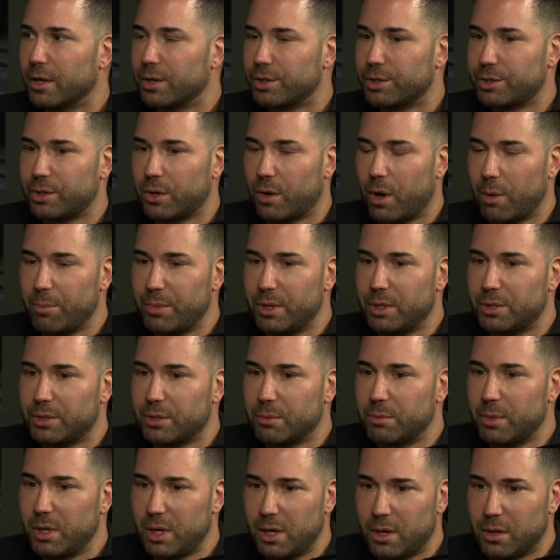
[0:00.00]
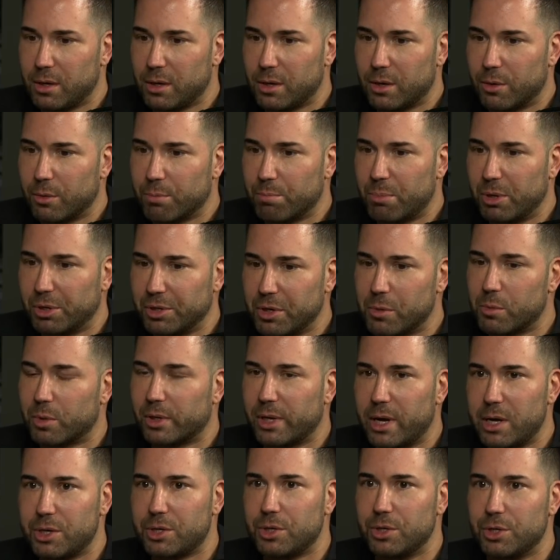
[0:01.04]
So, I mean, to me, you know, building
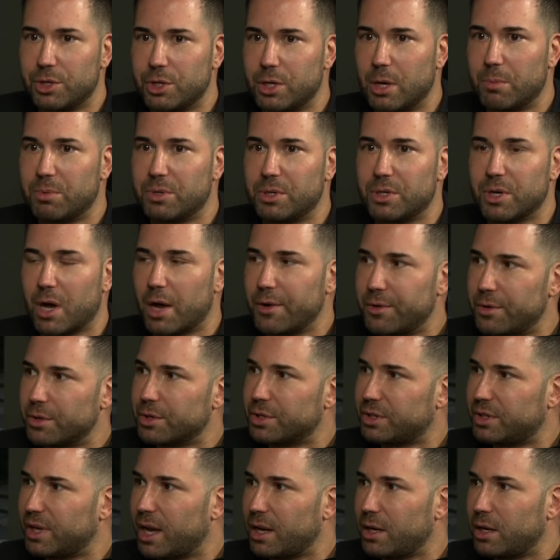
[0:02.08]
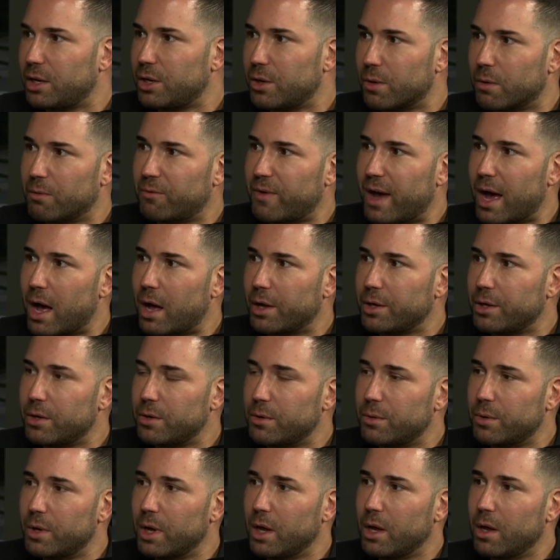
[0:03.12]
relationships is understanding your
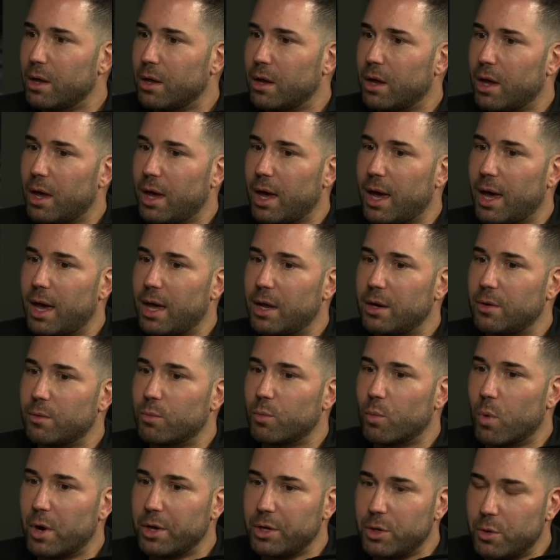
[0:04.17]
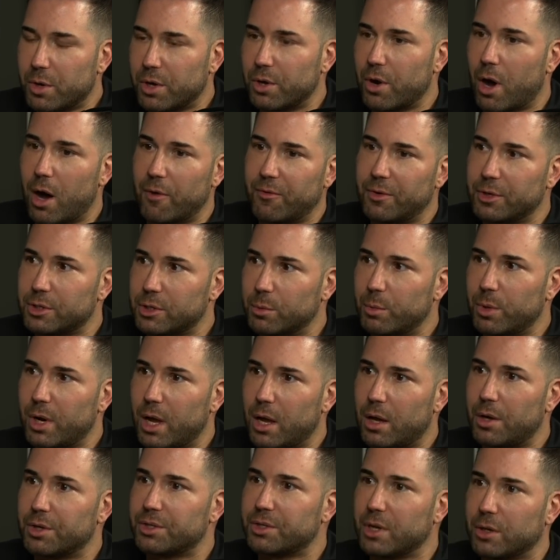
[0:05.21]
value and what you can offer someone
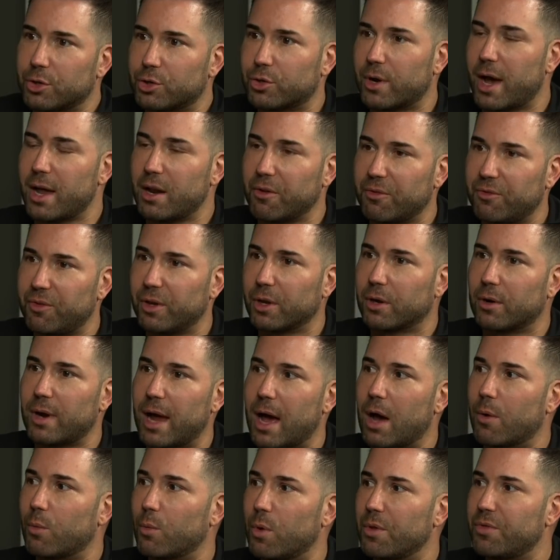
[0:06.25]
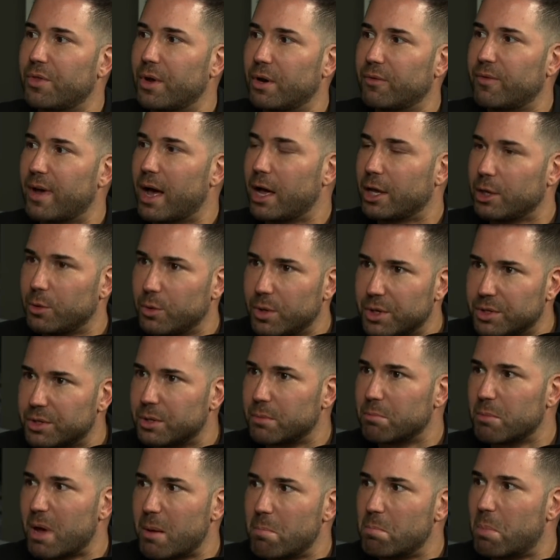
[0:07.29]
else and trying to figure out what their value is
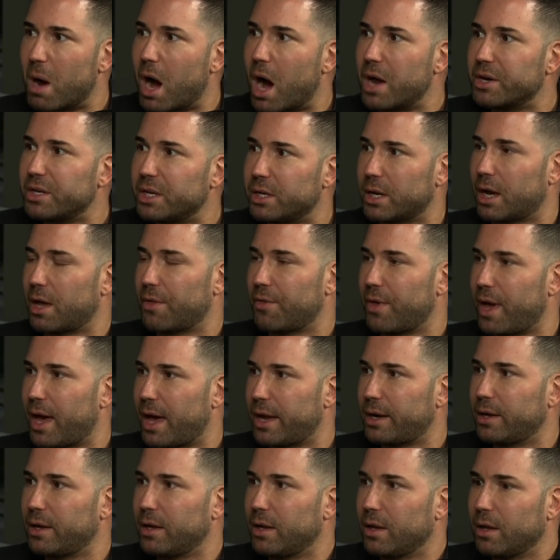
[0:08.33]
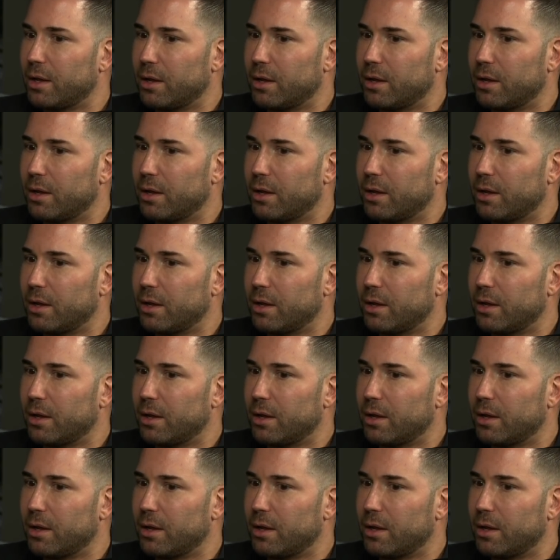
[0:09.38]
and bonding on that.